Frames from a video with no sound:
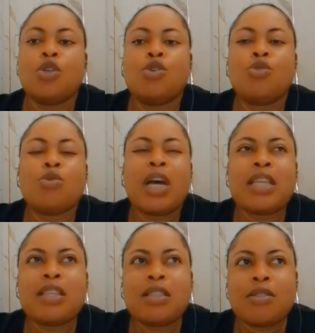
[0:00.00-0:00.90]
you
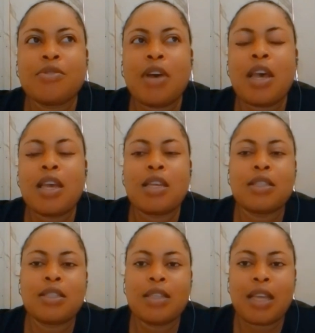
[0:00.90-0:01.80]
identify
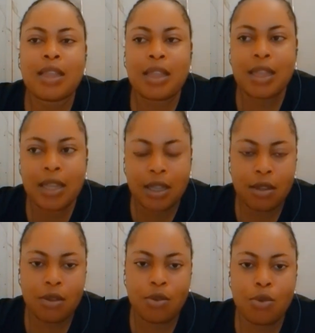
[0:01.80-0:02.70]
exactly
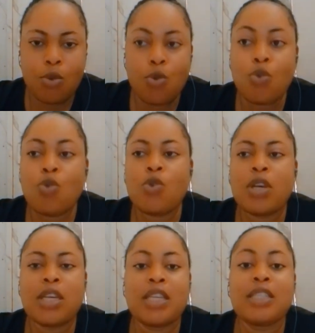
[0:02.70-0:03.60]
who
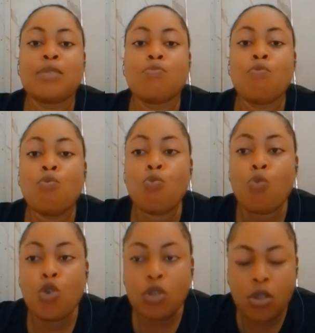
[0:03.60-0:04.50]
is
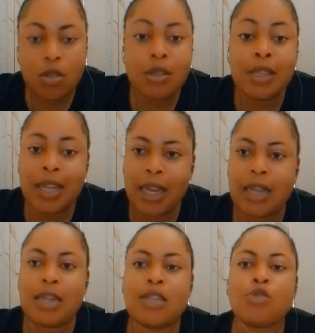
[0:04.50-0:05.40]
most
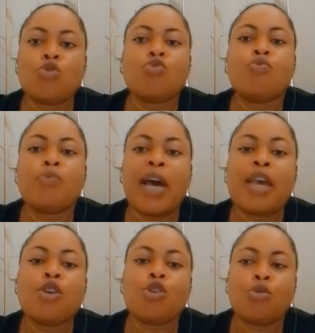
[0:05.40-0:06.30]
likely to buy
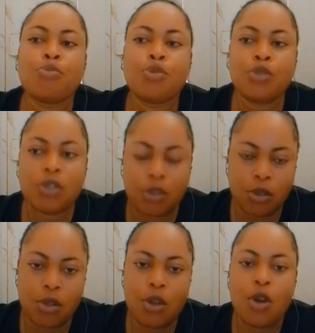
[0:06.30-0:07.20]
your
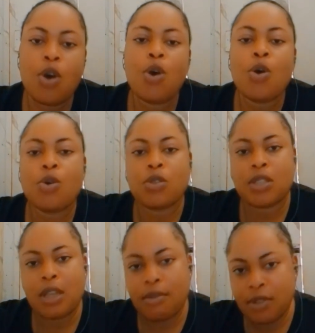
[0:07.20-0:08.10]
product or
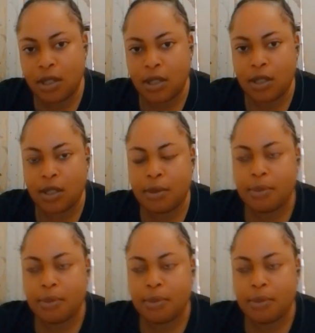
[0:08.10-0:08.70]
services.